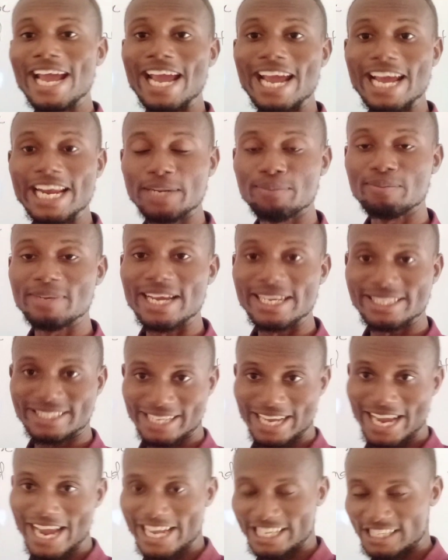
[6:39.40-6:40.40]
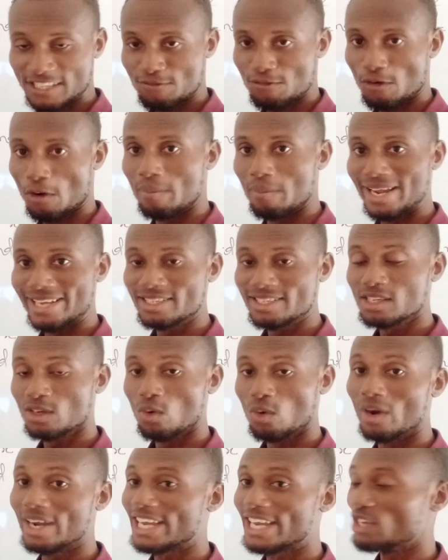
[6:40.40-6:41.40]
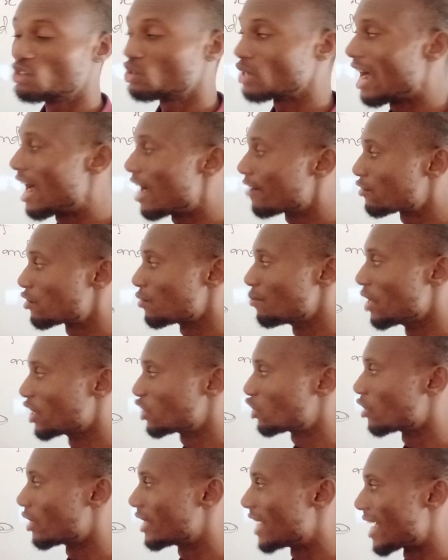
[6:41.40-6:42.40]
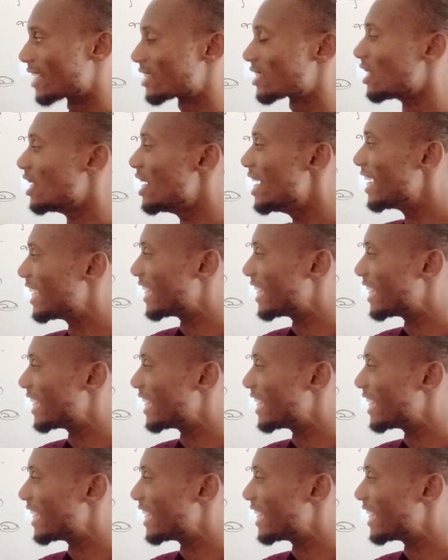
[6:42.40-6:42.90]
eliminate s from it. Okay, so I have to make sure that